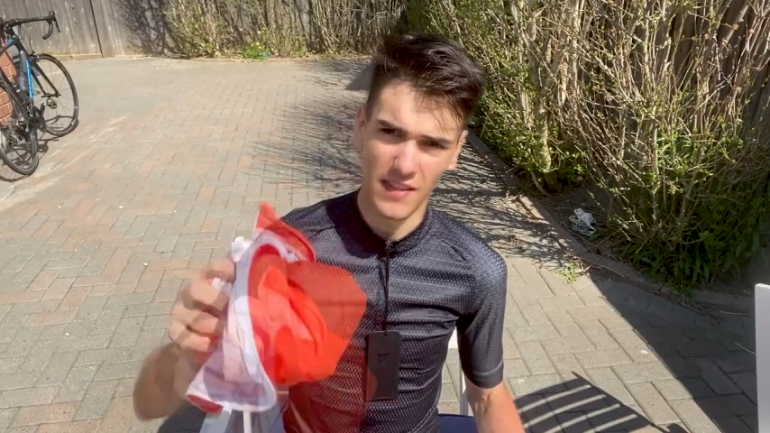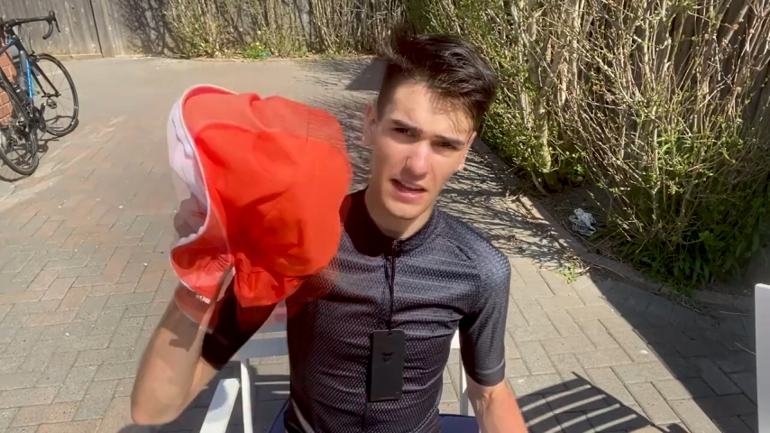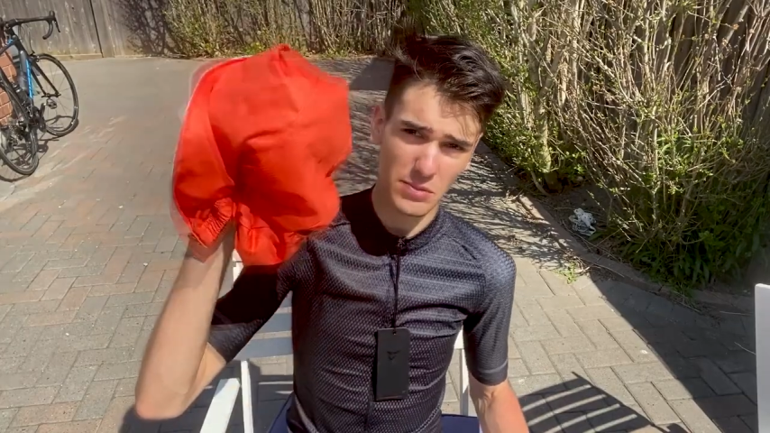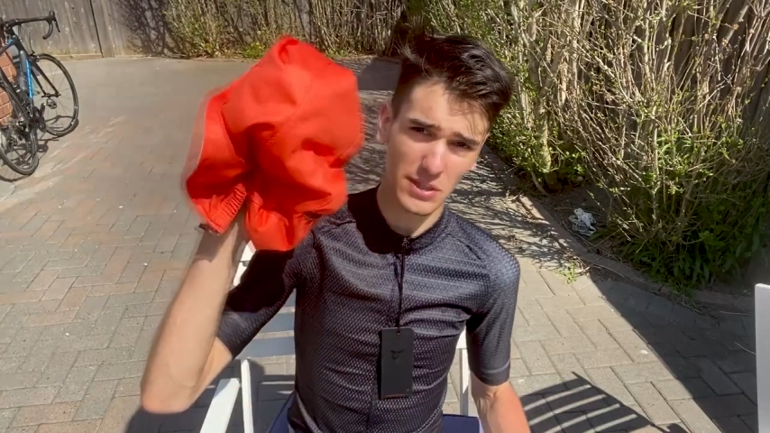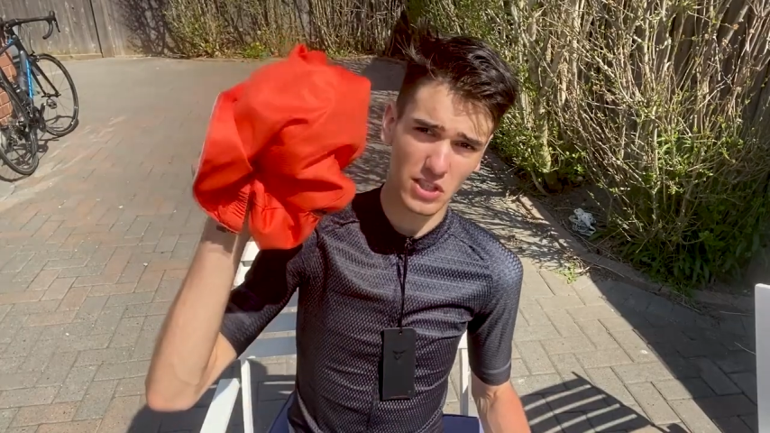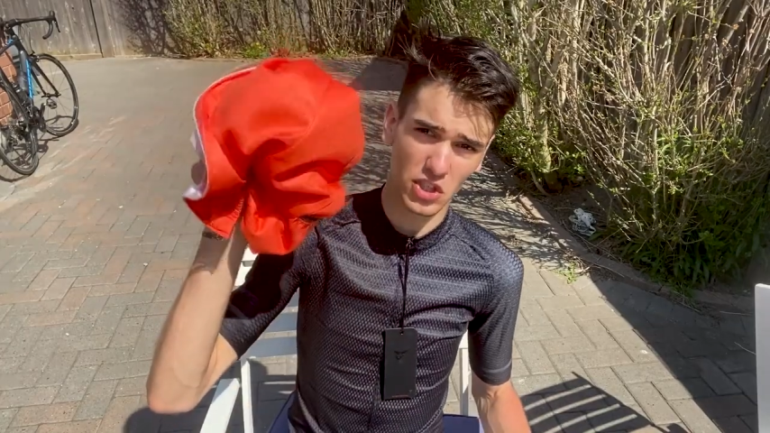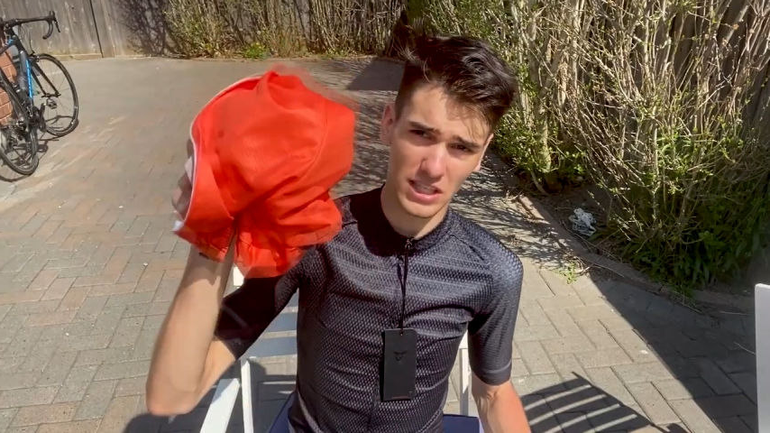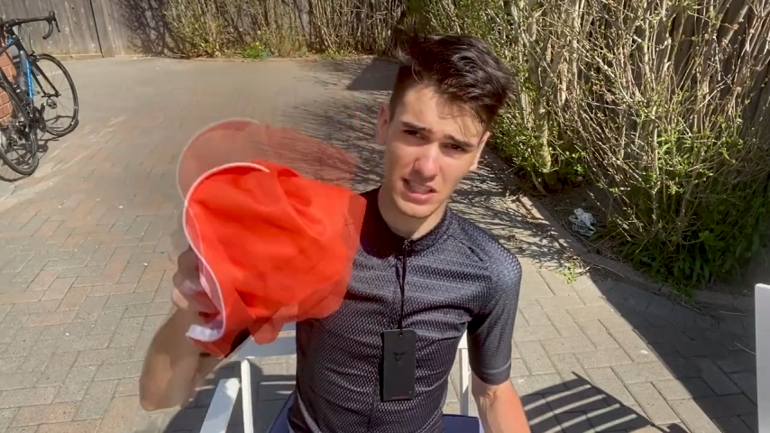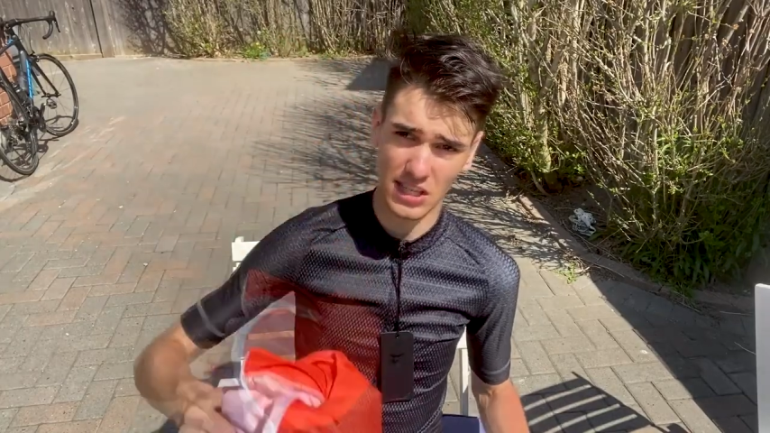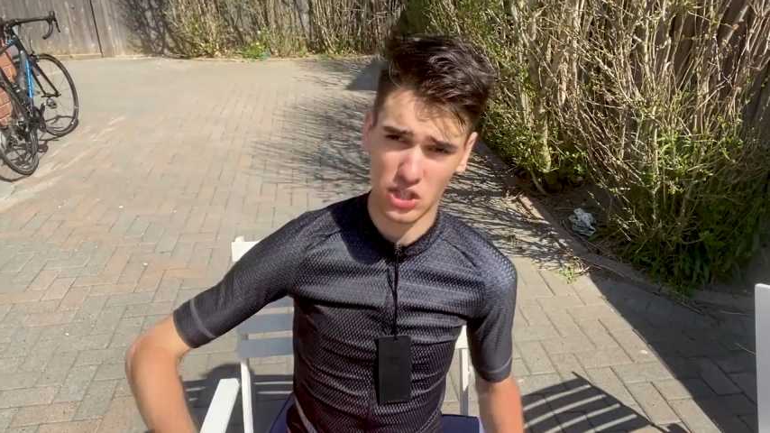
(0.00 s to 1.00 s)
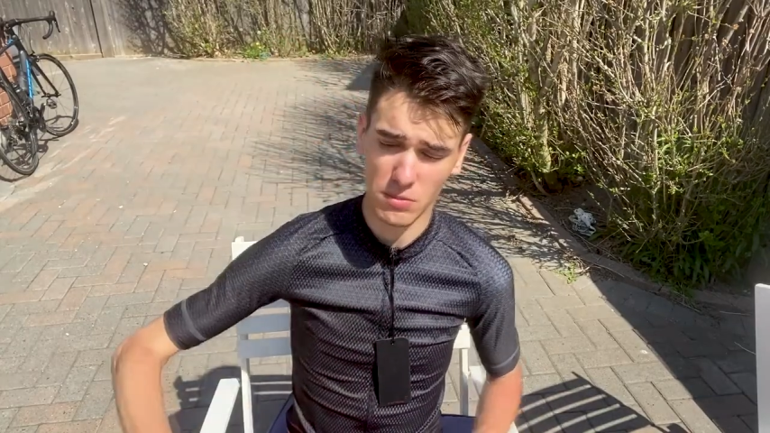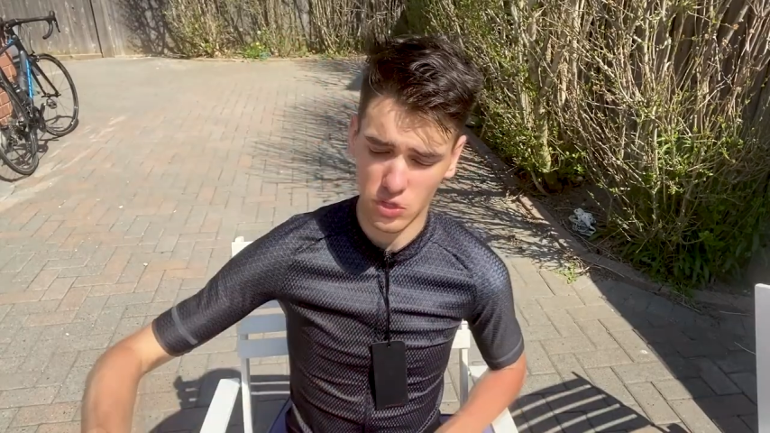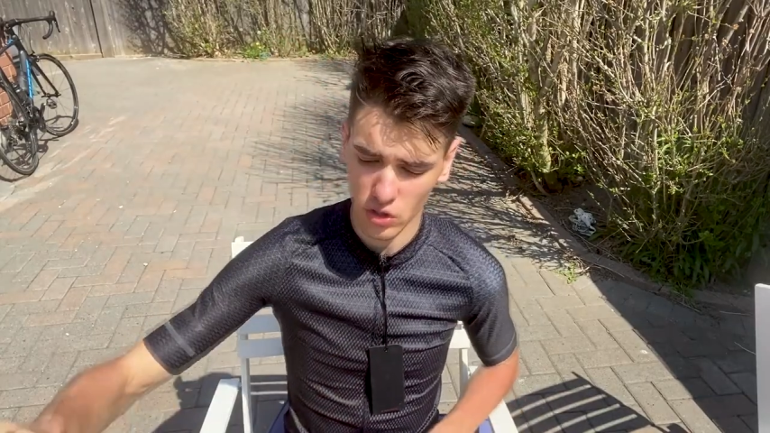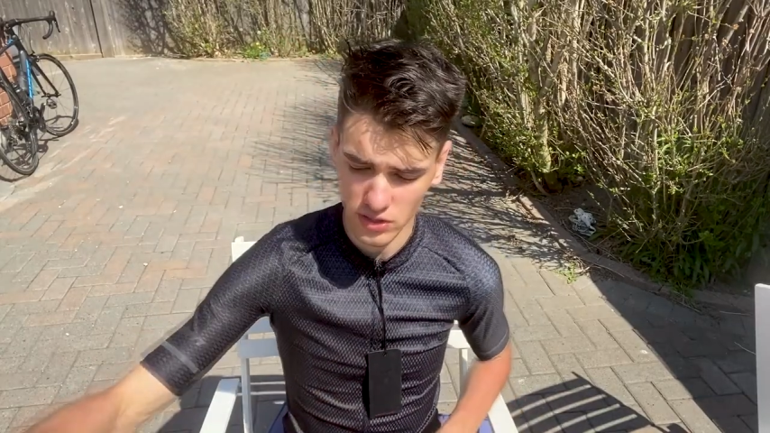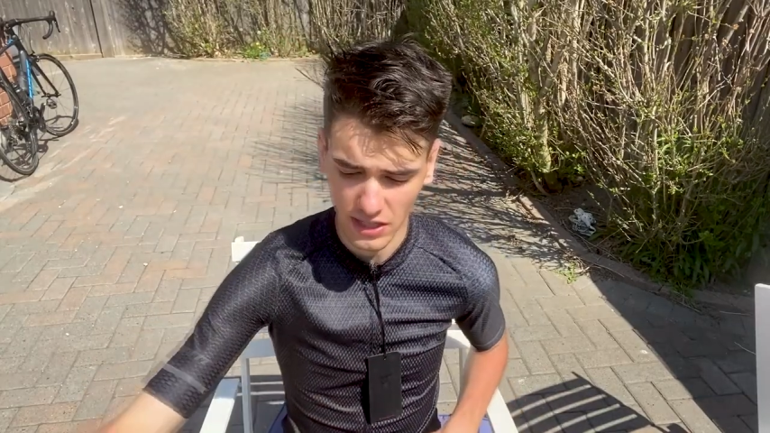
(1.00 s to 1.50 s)
That's why I suggest the cheap
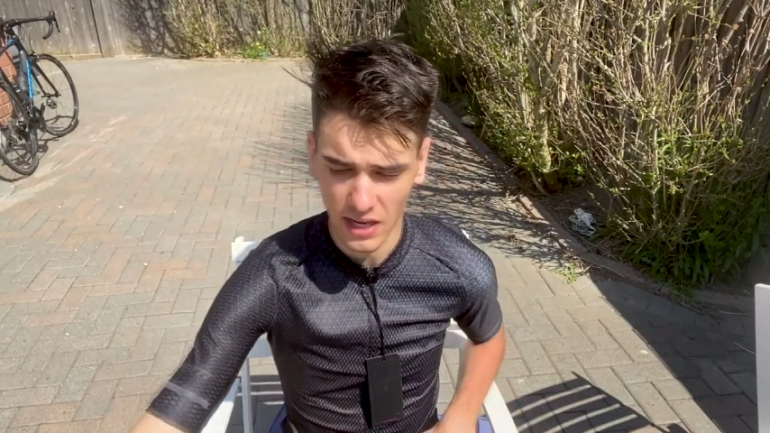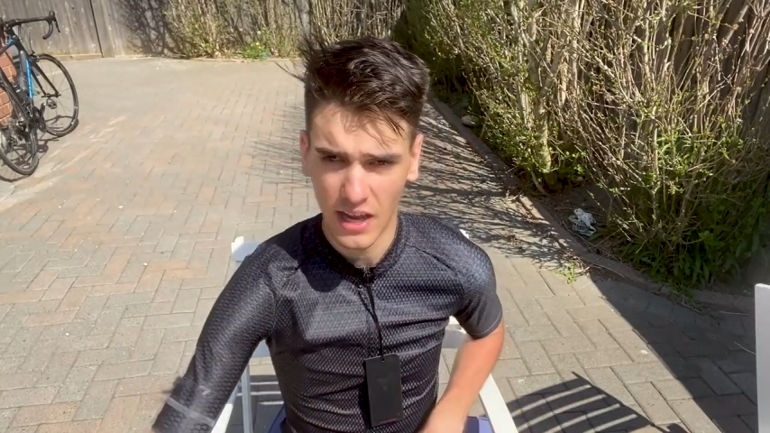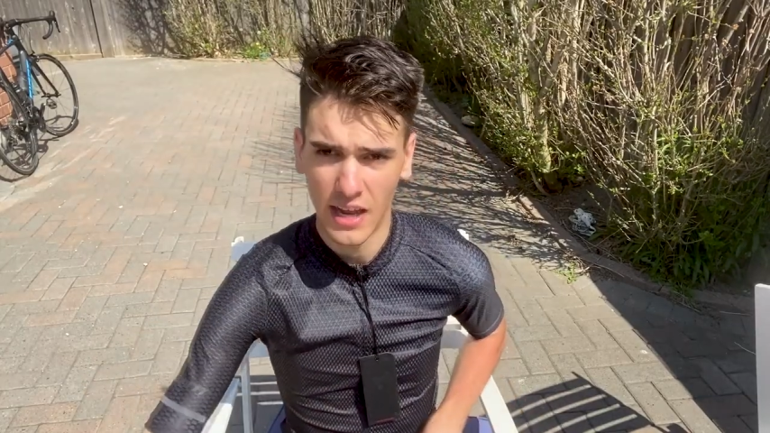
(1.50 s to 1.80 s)
jersey.